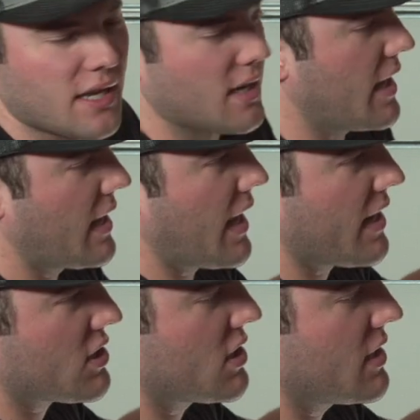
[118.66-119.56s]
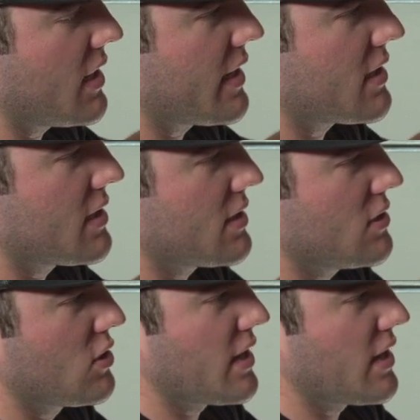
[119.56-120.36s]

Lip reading: in, and it actually, like, you